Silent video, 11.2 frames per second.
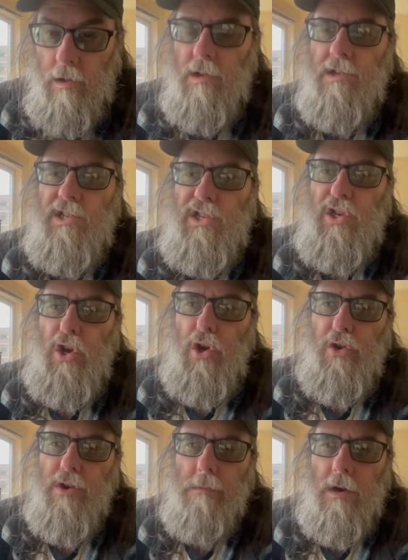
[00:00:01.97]

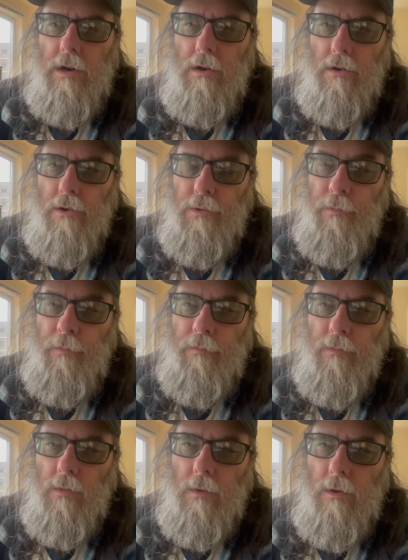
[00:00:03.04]
Snarkmonger
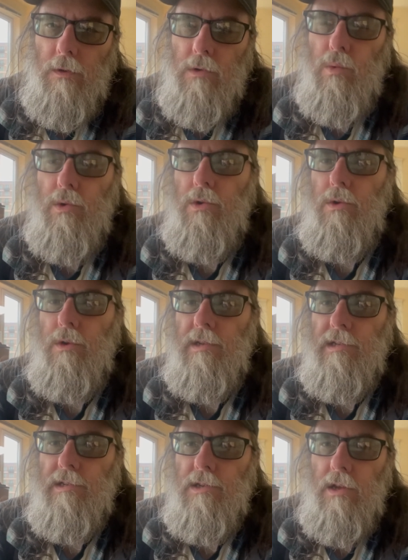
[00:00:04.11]
on Twitter
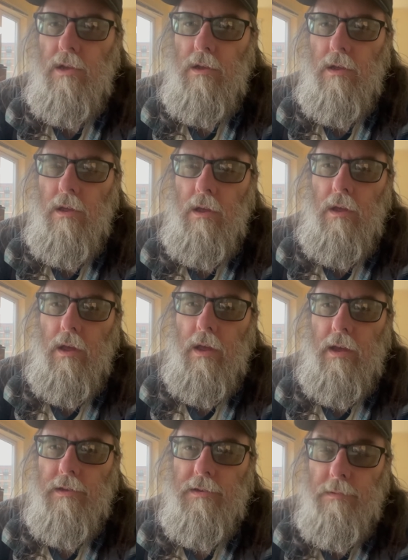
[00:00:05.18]
has
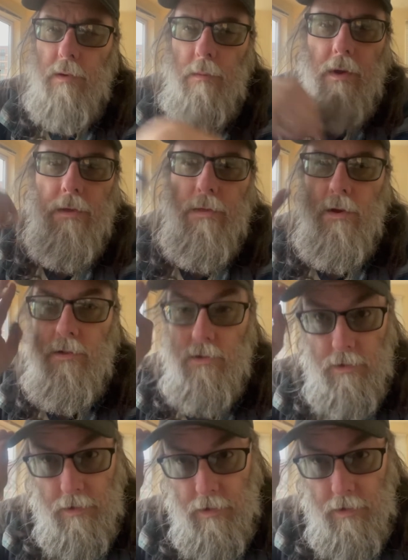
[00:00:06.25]
asked about my thoughts on